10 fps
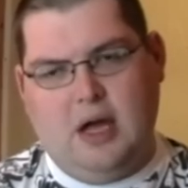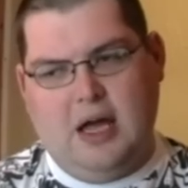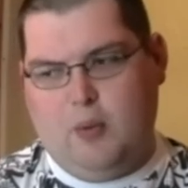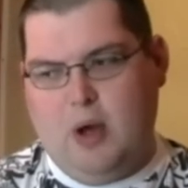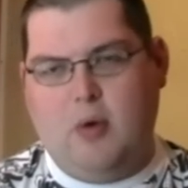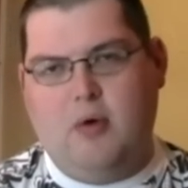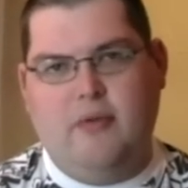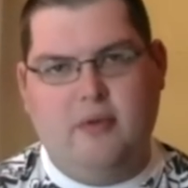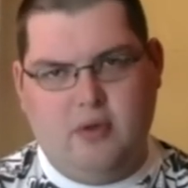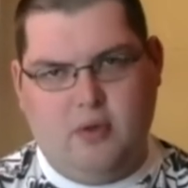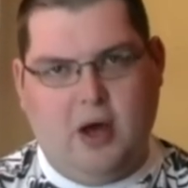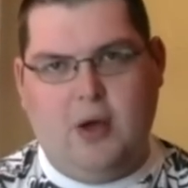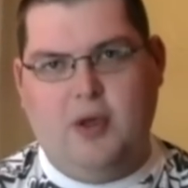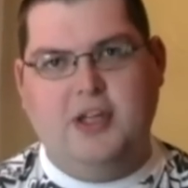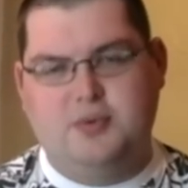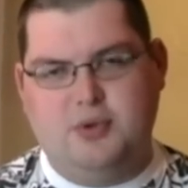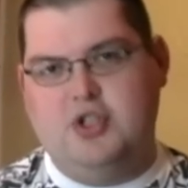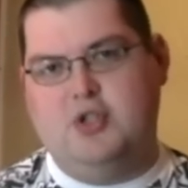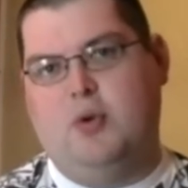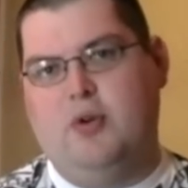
Werewolf the Wild West, which is